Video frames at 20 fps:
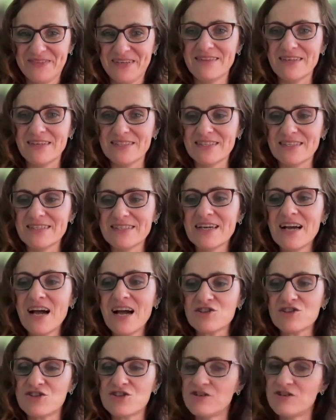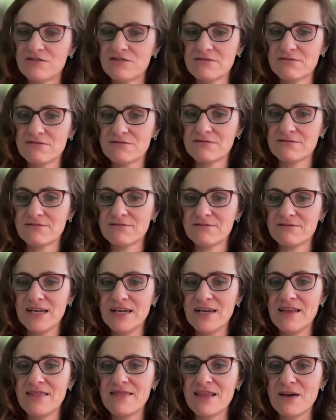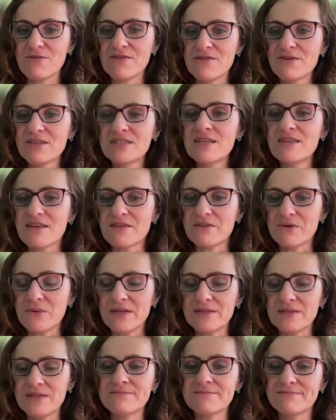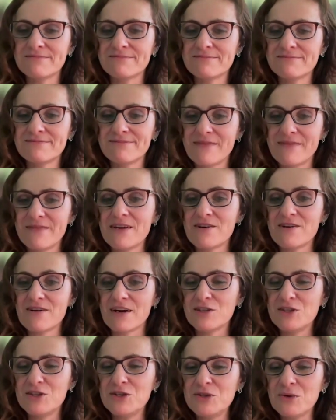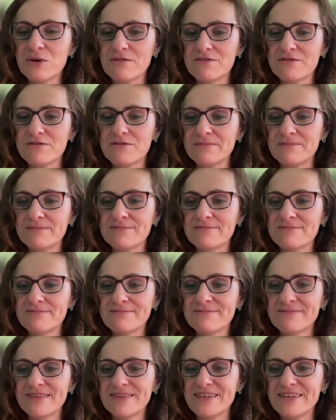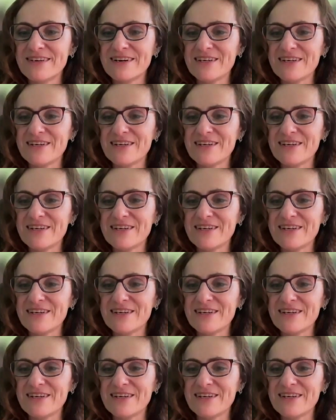This is a Gutch. Now there is another one. There are 2 of them. There are